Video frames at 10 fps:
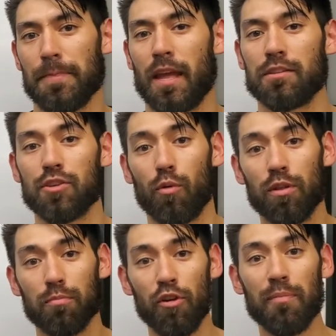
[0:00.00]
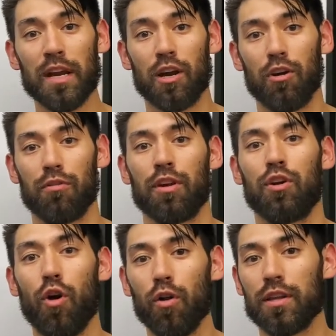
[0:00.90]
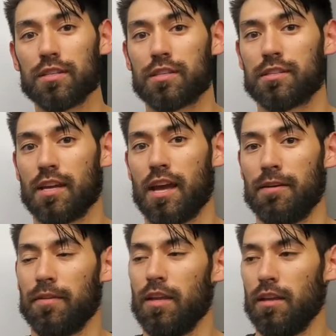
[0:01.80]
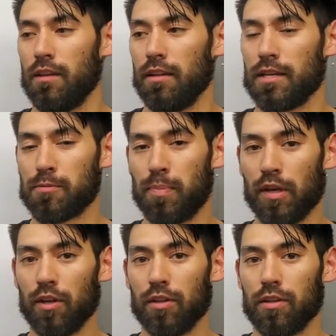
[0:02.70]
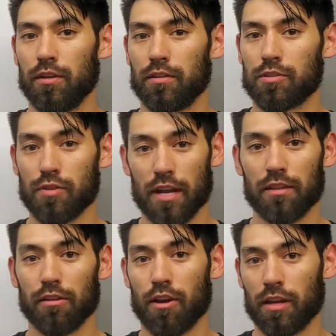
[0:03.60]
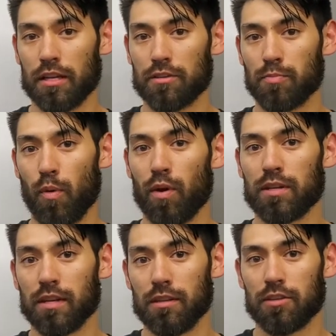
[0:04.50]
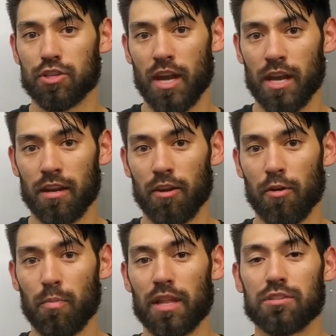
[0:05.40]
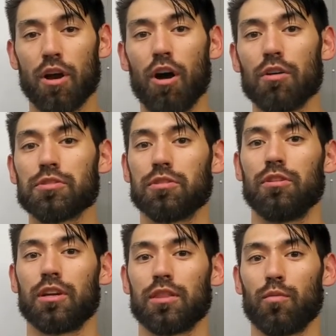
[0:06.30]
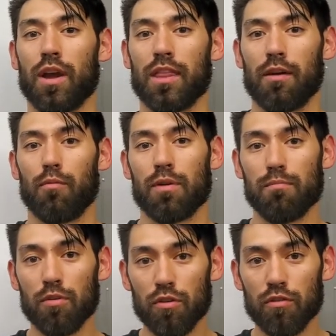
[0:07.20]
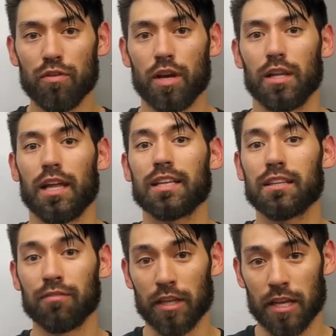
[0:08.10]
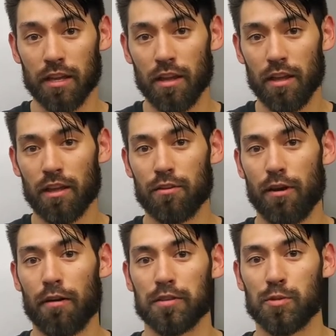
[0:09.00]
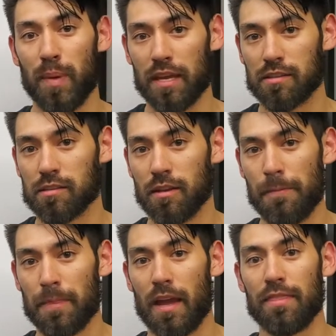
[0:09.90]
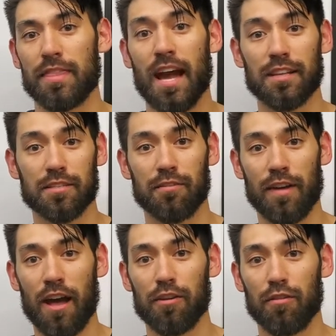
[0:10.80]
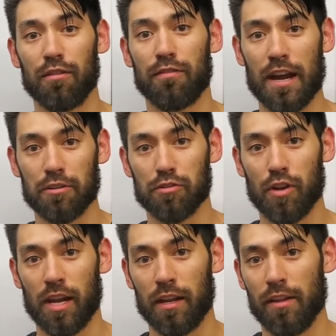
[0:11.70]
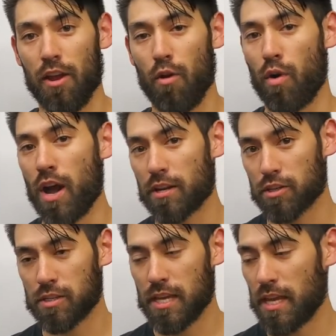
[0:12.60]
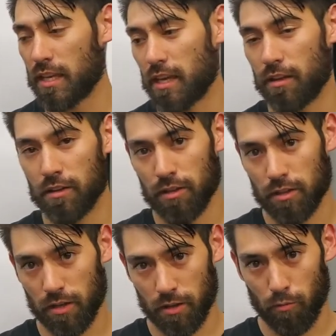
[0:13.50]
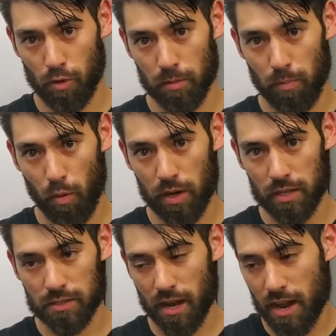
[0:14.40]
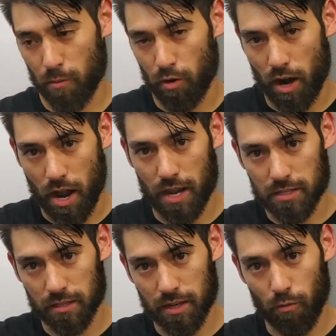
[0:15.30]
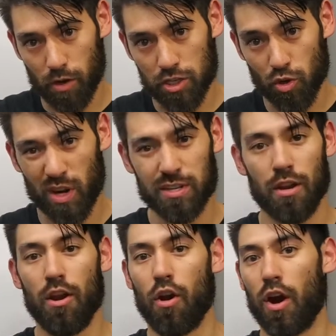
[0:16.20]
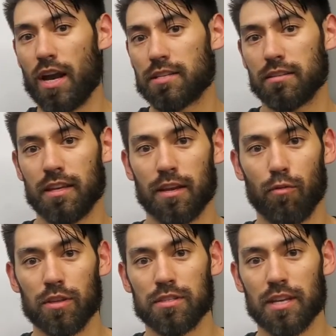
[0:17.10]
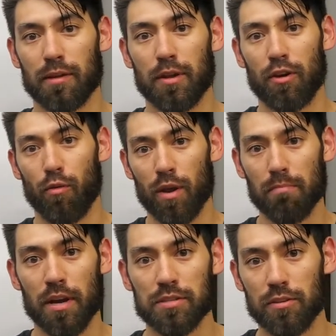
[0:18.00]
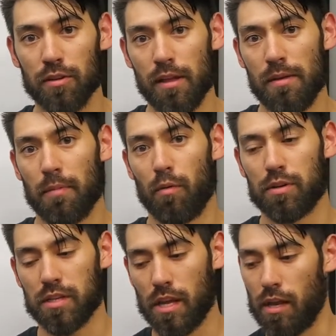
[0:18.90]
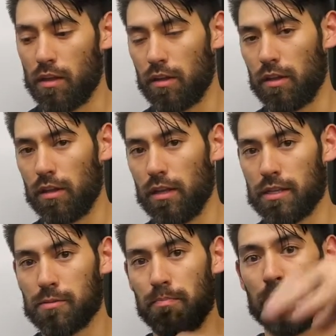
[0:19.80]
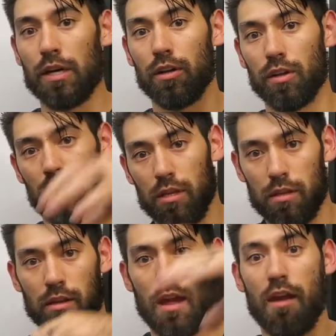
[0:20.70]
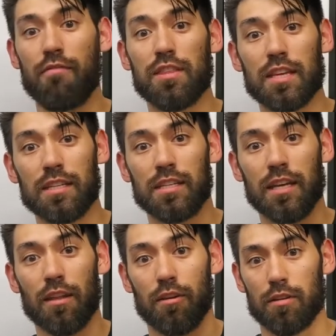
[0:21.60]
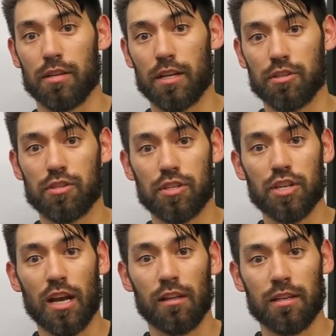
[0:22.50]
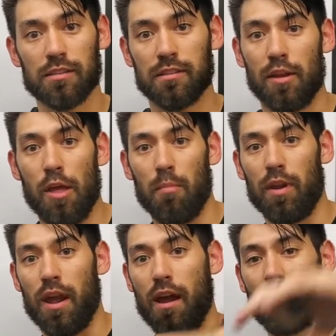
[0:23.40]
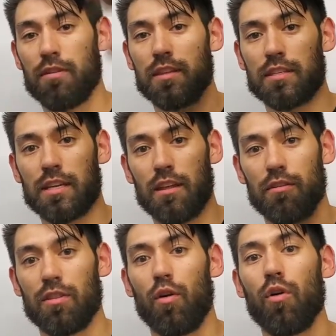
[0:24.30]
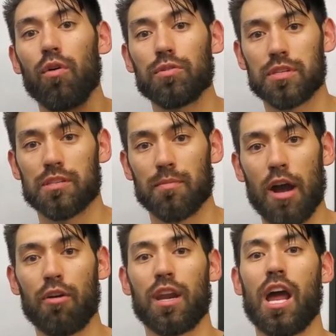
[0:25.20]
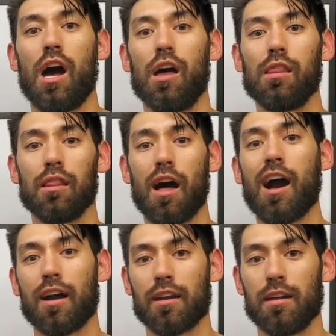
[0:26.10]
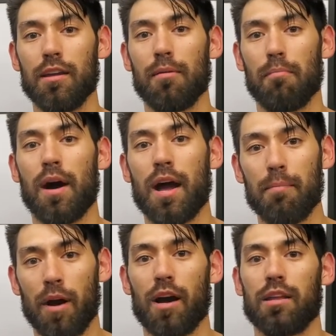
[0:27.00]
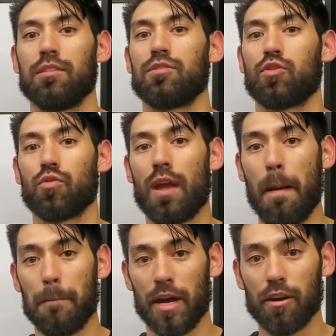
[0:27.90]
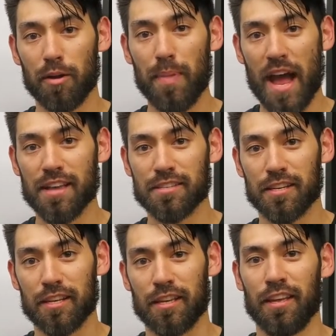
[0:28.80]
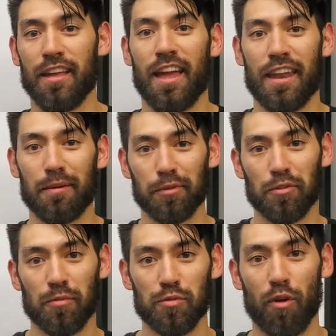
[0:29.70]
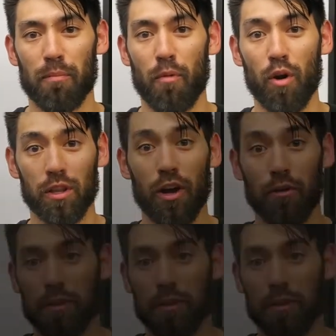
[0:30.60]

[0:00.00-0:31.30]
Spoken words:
And so with Movement Code, the goal is to say, let's build strength along each point in the chain, but let's also look at the way that we move collectively throughout space. And that's the value of the fascial training. We're not just taking one point in time, we're not isolating one joint or isolating one segment or one muscle, but we're saying, let's build everything together, not just a checklist, but everything together in the whole system. How can I unlock my body to create a better capacity and able to absorb more load?